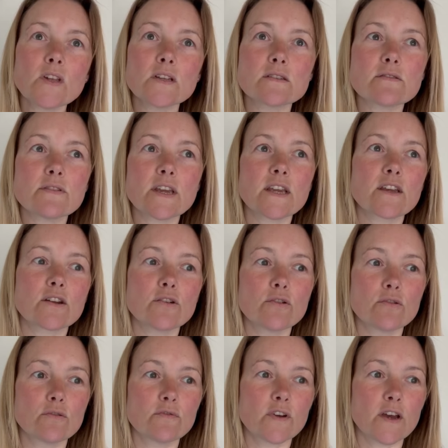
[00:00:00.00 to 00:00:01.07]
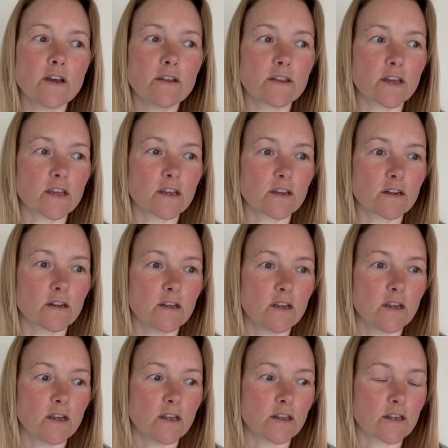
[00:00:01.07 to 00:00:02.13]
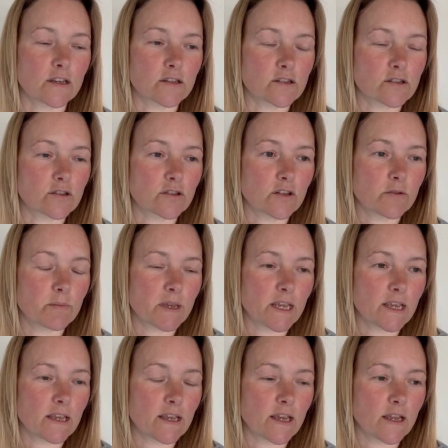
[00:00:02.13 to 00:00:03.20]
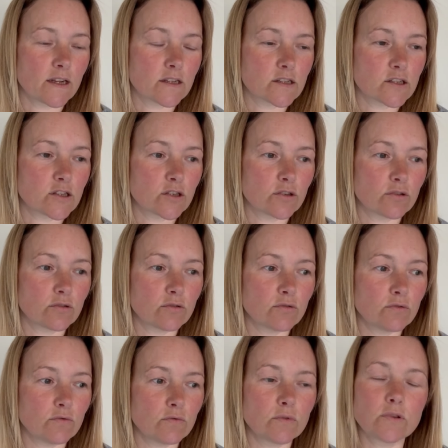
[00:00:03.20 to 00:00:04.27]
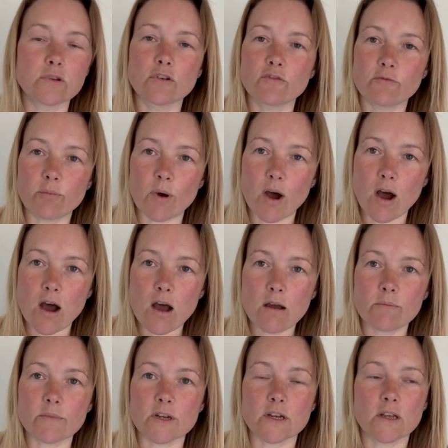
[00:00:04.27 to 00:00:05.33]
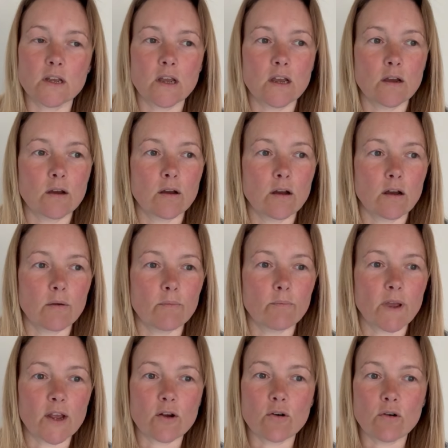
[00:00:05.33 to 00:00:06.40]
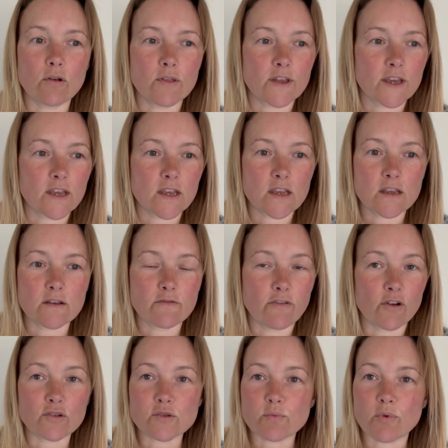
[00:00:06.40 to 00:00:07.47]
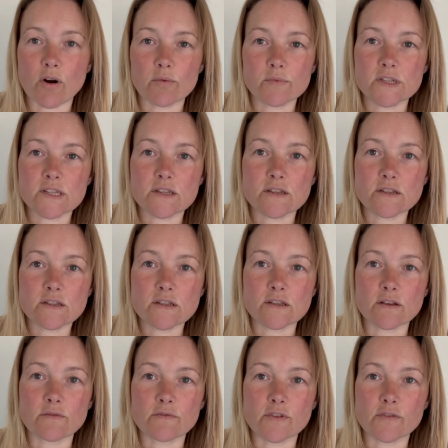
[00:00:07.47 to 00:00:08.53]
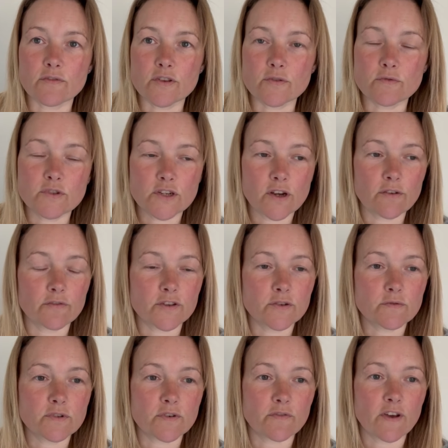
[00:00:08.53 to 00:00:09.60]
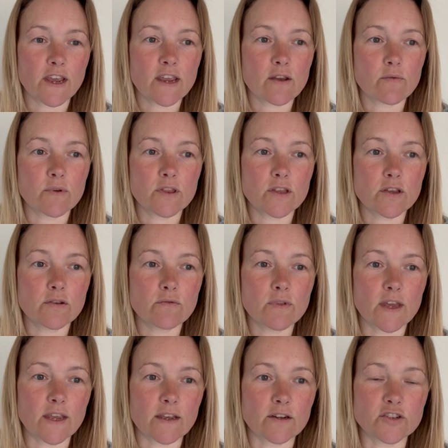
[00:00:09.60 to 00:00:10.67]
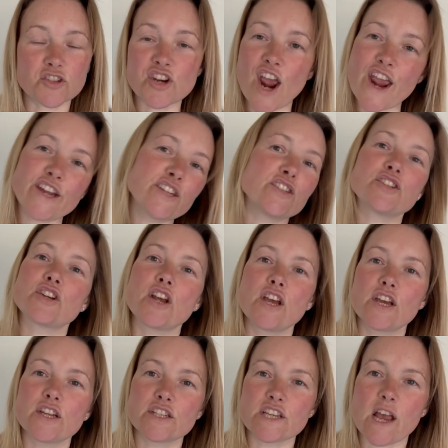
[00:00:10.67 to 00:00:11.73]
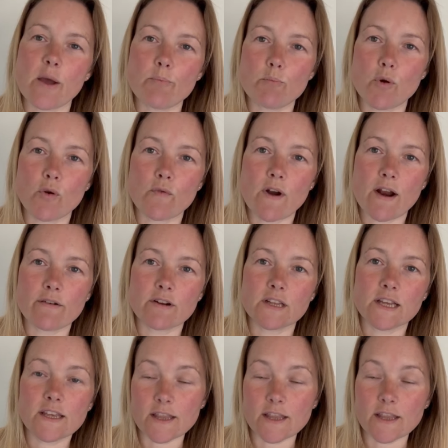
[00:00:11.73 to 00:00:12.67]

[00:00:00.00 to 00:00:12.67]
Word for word: So they can hoover, they can they can suddenly begin to love bomb and make all the false promises of the future, future fake with you. They can change temporarily.